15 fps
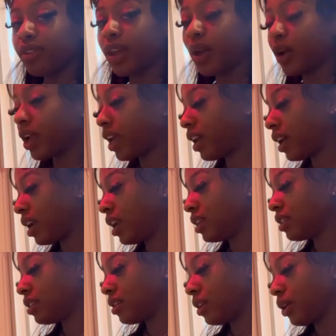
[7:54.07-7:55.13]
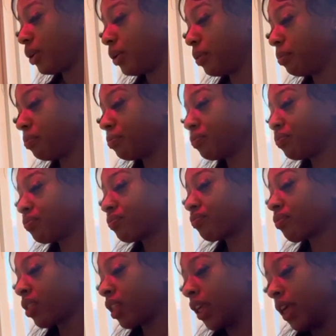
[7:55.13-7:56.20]
Okay, guys. So
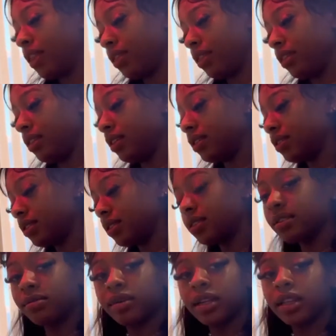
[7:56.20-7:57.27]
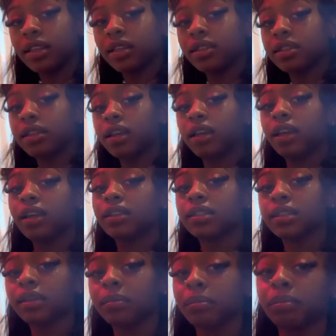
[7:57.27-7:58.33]
this is what it looks like
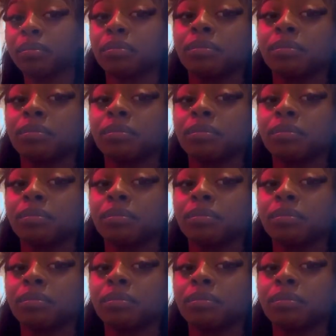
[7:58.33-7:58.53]
as I'm um,